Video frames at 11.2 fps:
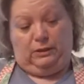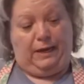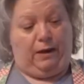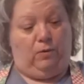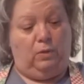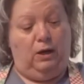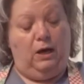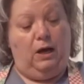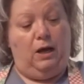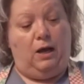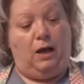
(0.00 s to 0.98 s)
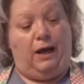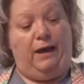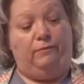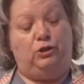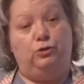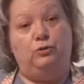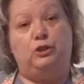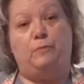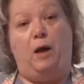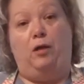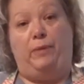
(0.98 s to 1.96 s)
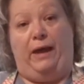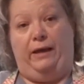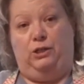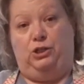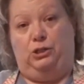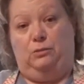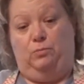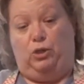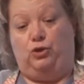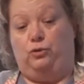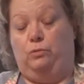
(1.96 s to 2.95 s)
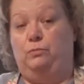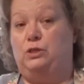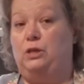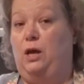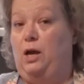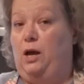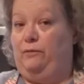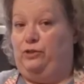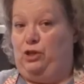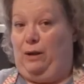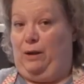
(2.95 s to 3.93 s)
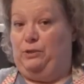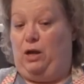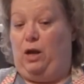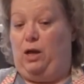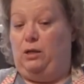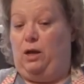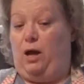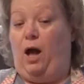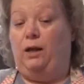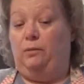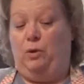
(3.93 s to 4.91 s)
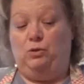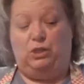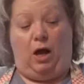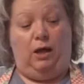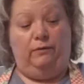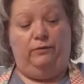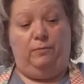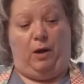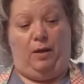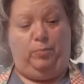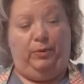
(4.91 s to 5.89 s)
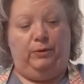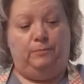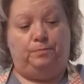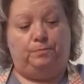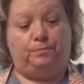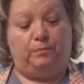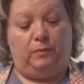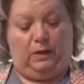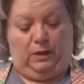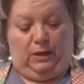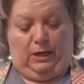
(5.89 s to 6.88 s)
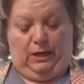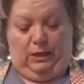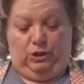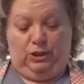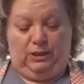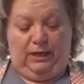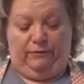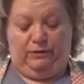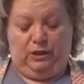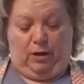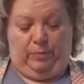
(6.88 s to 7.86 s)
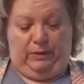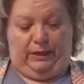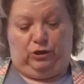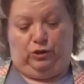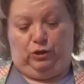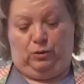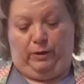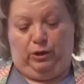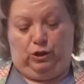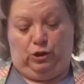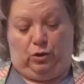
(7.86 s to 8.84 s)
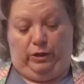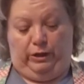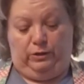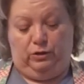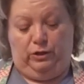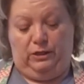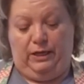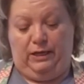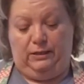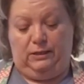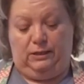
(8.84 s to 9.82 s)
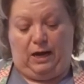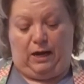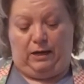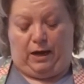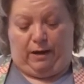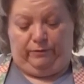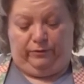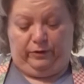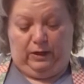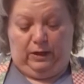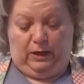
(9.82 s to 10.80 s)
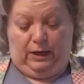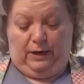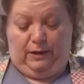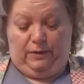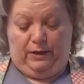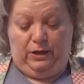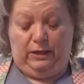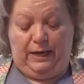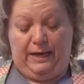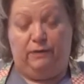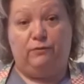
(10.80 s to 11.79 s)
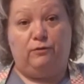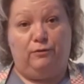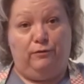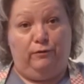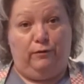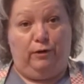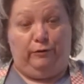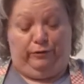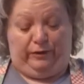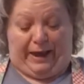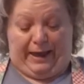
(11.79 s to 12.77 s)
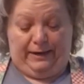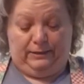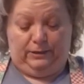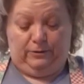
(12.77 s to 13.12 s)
Now, I have 2 small packages of mushrooms. I've chopped almost all of them up. Just left a couple extra so I could show you. So you take the stalk off, and then you lay it flat,